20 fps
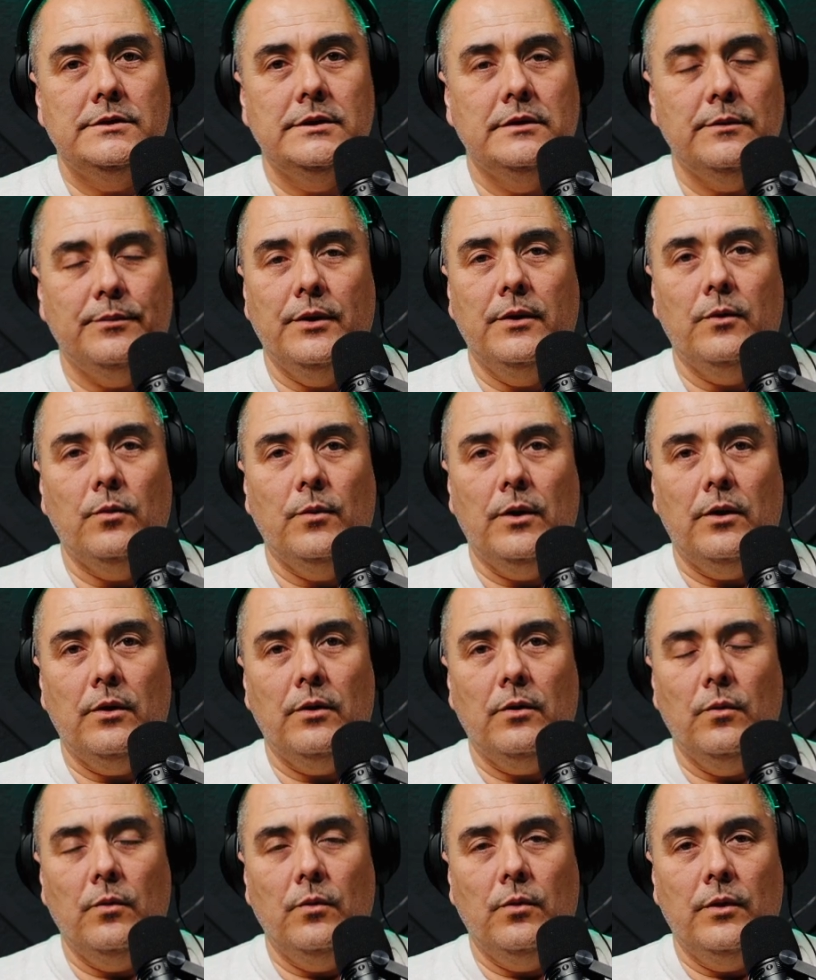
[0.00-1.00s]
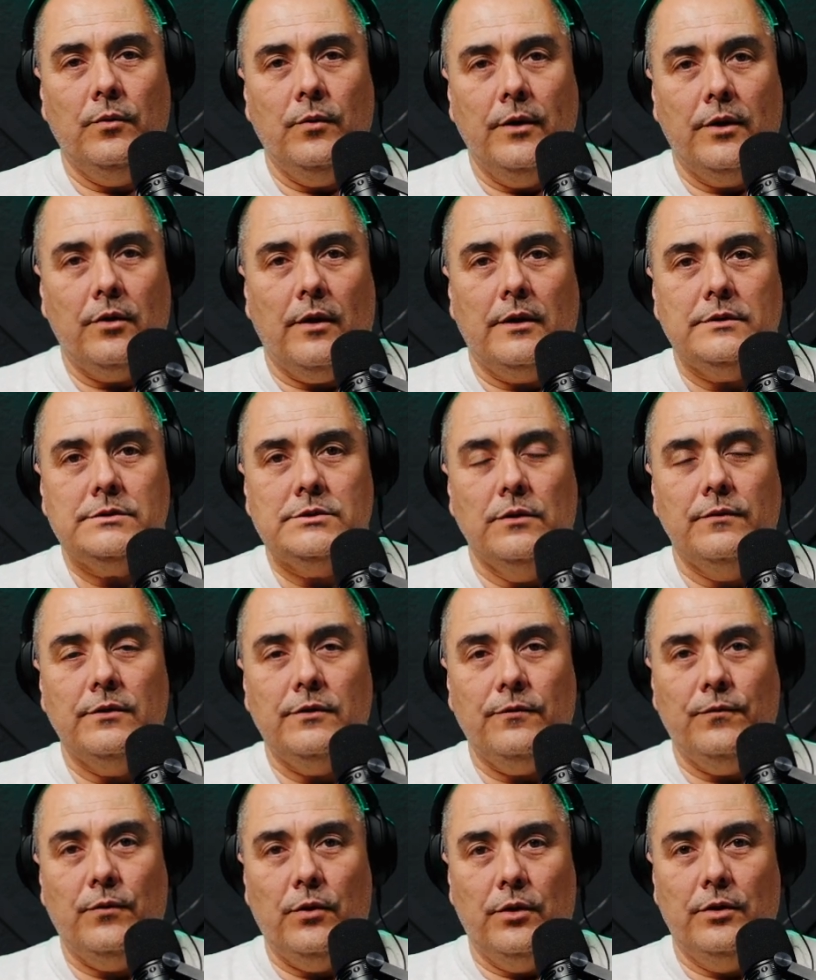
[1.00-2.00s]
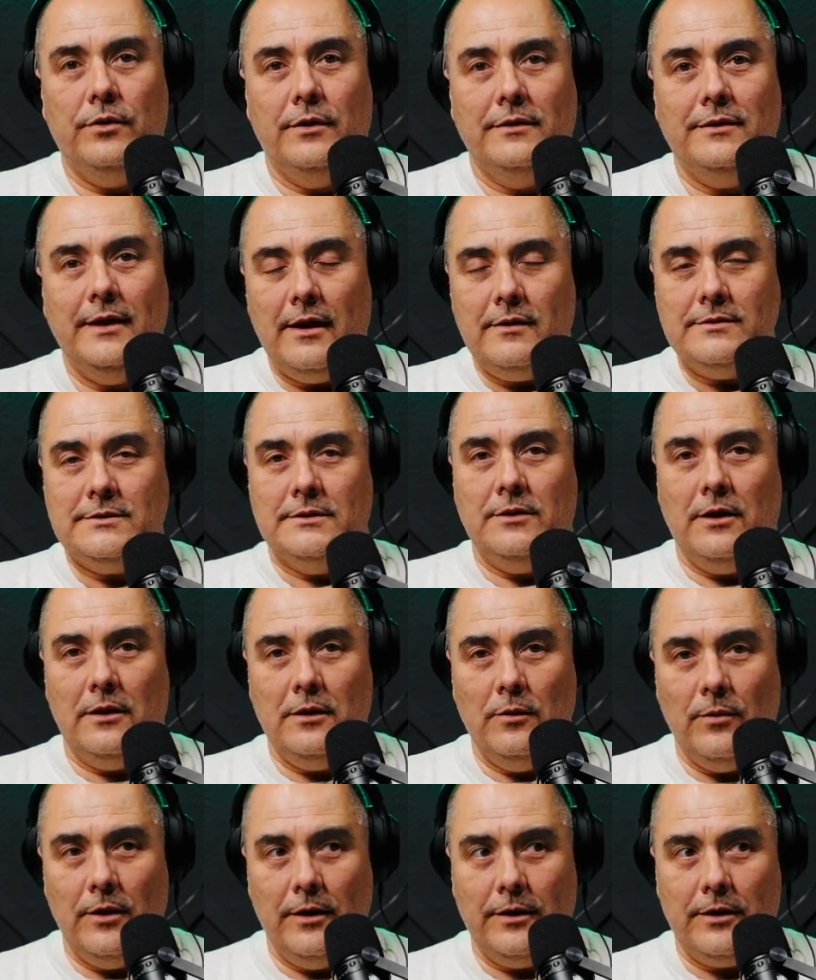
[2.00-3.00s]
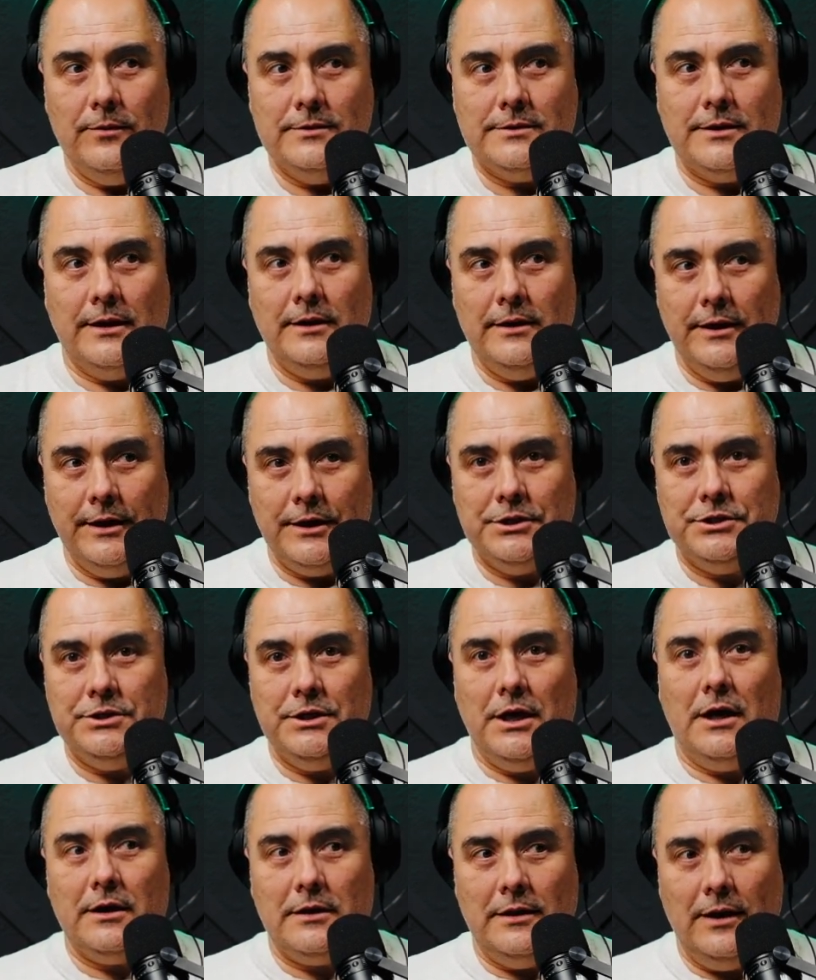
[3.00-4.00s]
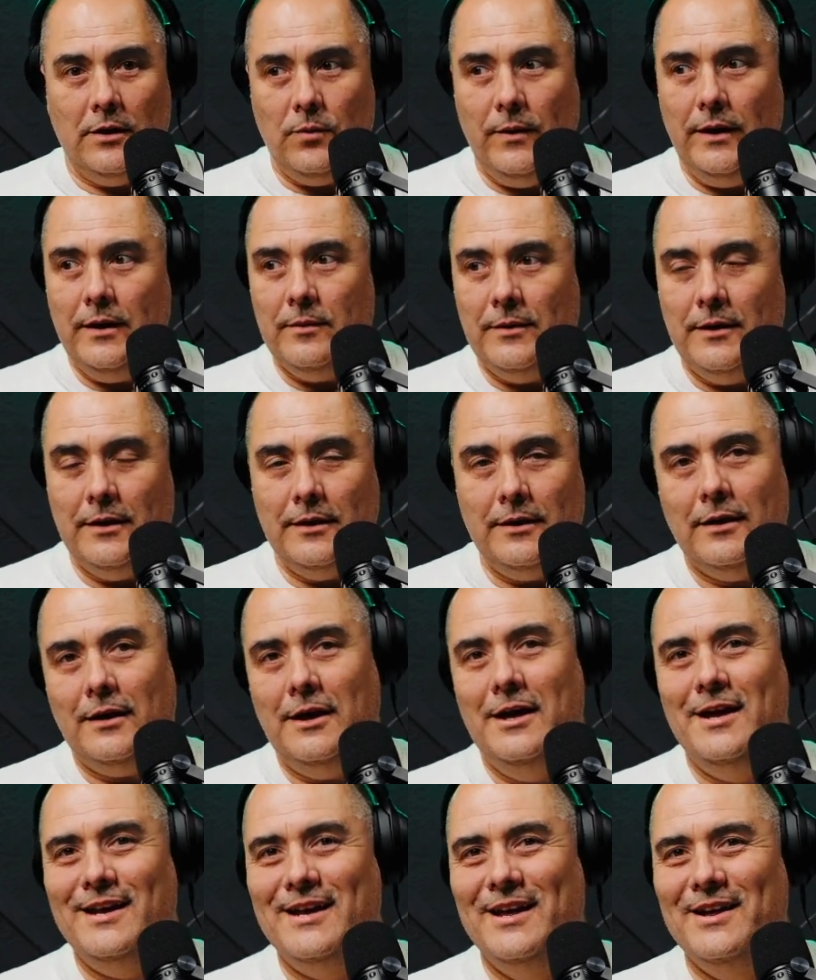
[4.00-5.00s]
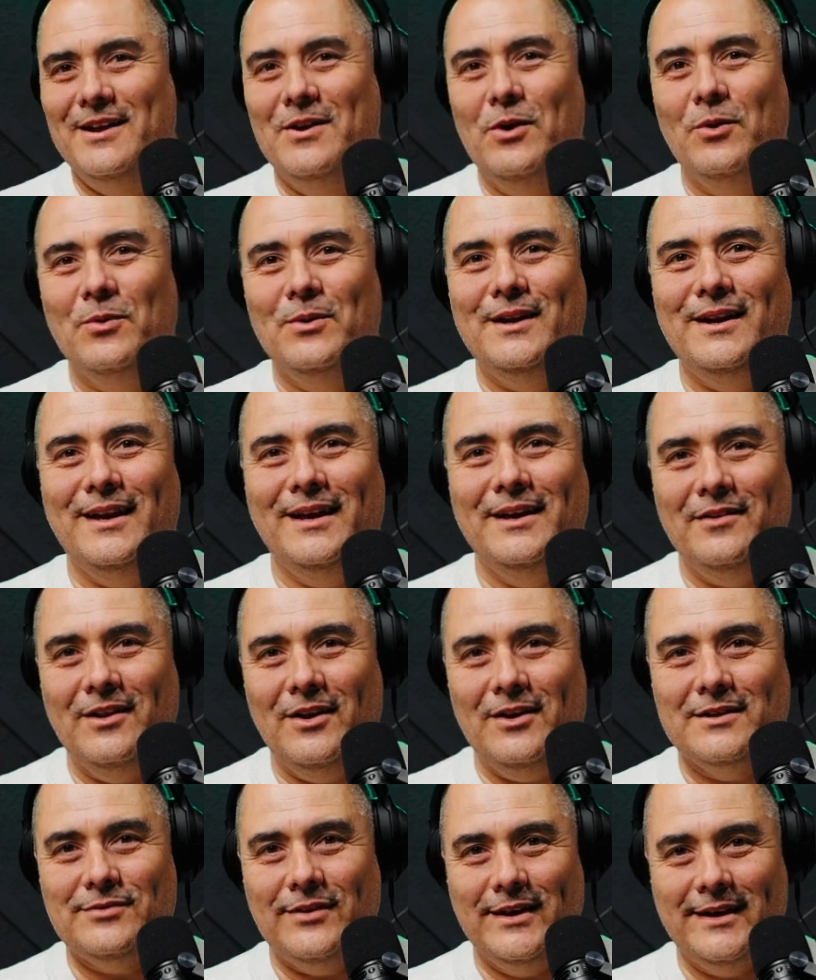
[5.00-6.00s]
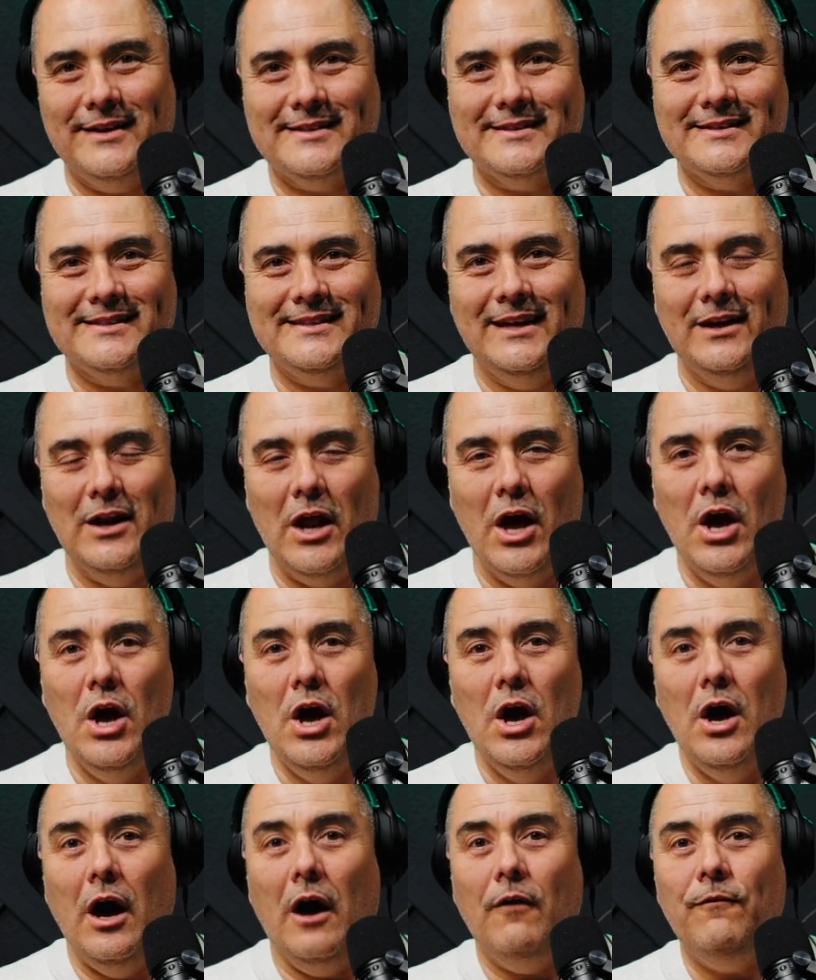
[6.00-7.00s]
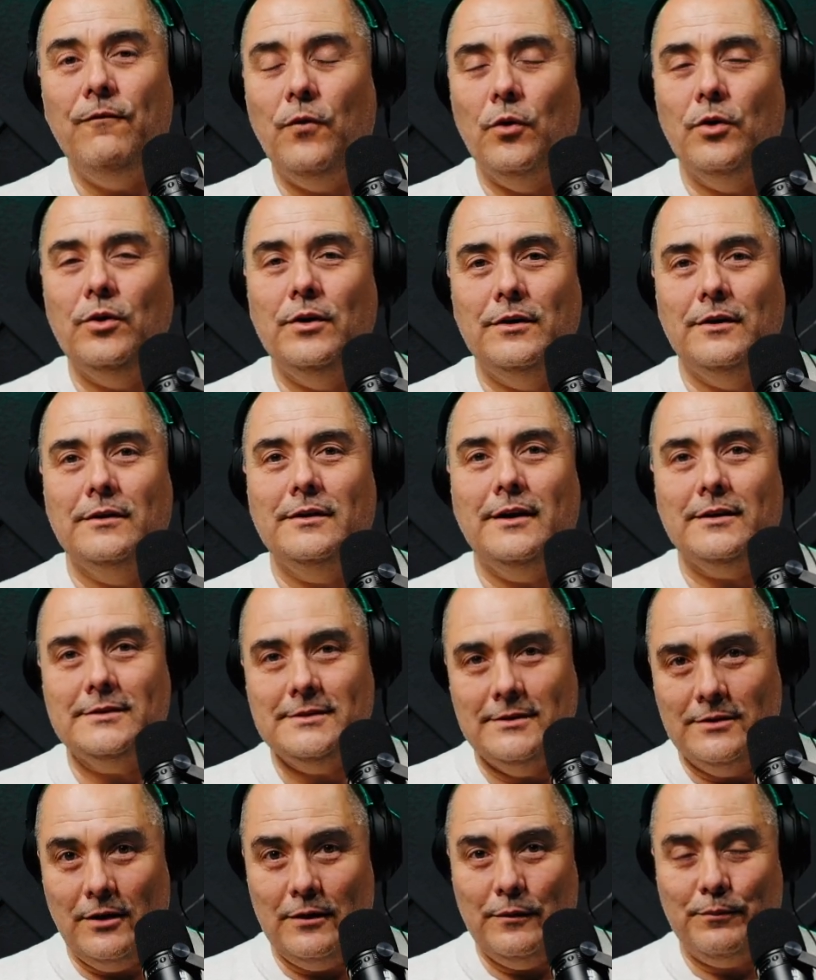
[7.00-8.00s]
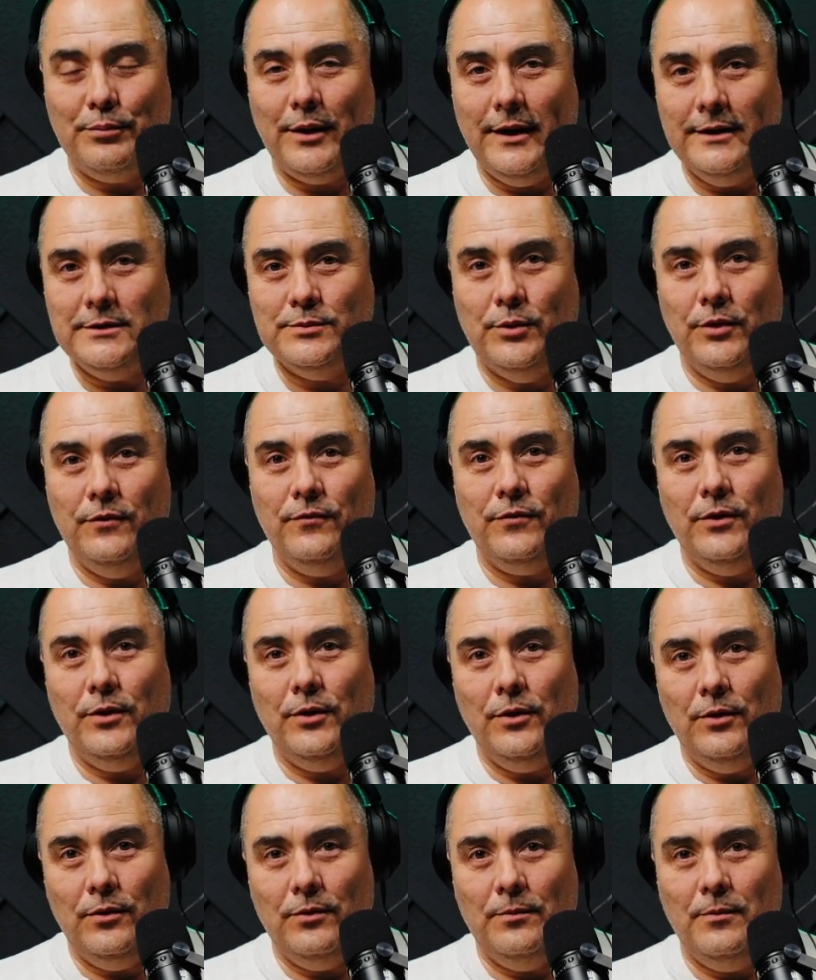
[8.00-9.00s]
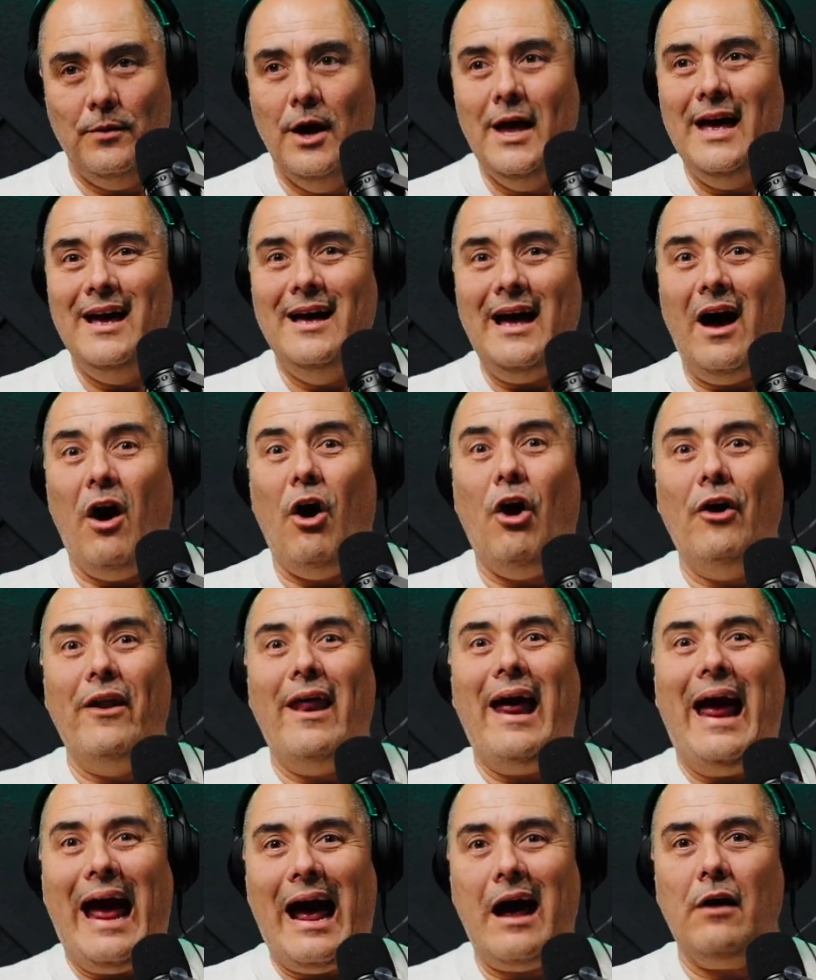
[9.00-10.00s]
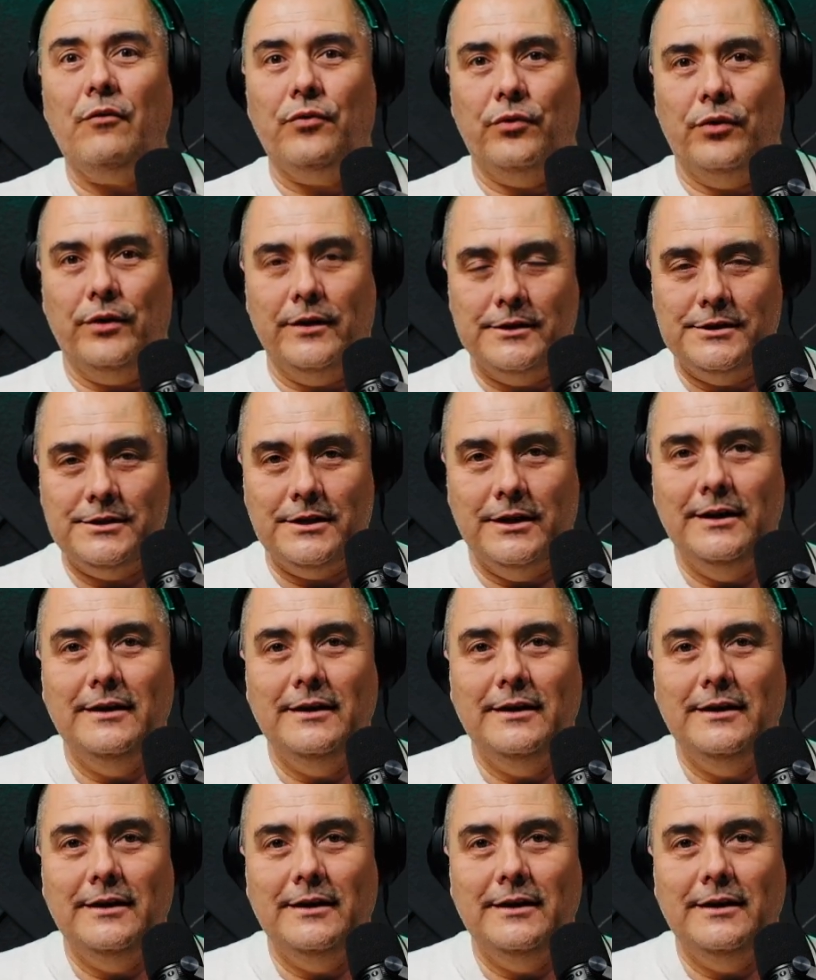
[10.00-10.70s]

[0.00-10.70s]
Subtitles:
to the point where when we crossed over the $400,000 mark, it was kind of like a shock. Like, wait a minute, no one in Las Vegas has seen a $400,000 price point for a home on average